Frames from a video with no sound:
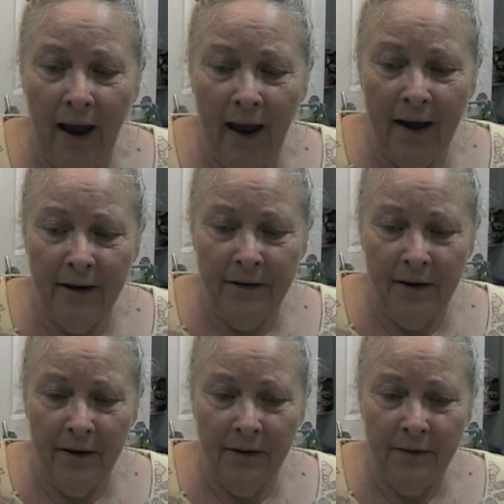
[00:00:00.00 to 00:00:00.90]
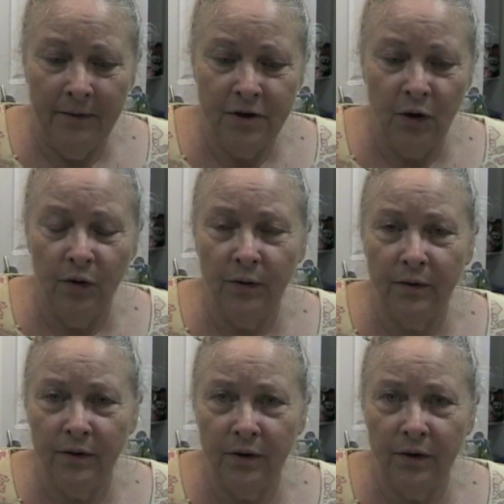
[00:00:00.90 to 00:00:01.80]
And uh, so,
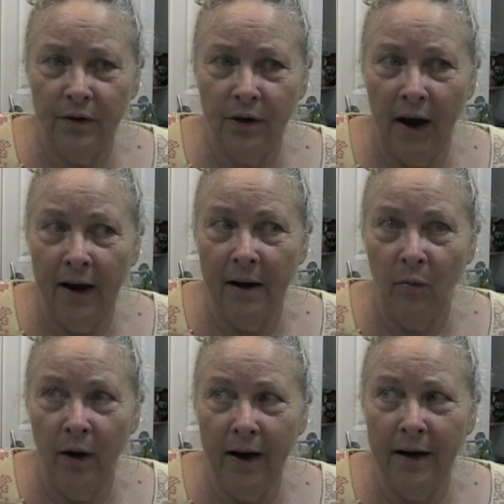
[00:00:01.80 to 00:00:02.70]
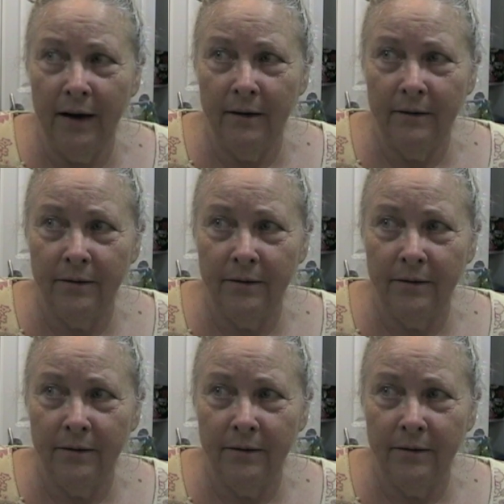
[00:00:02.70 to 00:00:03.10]
and I'm waiting